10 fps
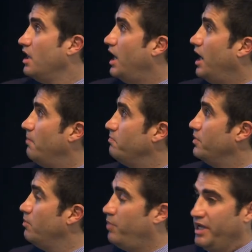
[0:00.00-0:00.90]
Um,
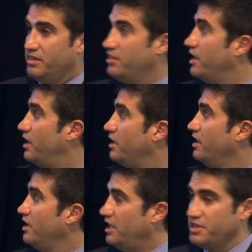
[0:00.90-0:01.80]
but the,
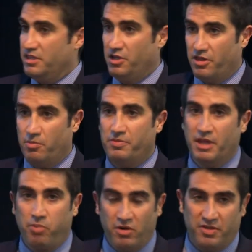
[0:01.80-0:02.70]
I think, you know, the, the
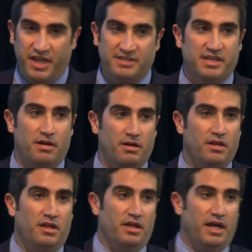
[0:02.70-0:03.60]
important things here,
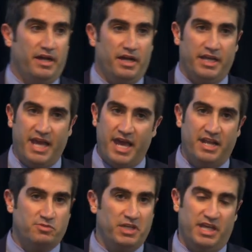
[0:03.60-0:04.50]
uh, again,
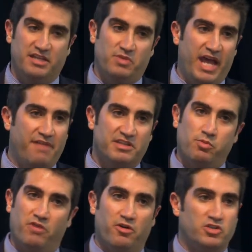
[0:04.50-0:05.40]
as we, as we have this
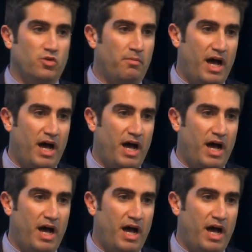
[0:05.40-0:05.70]
more virtual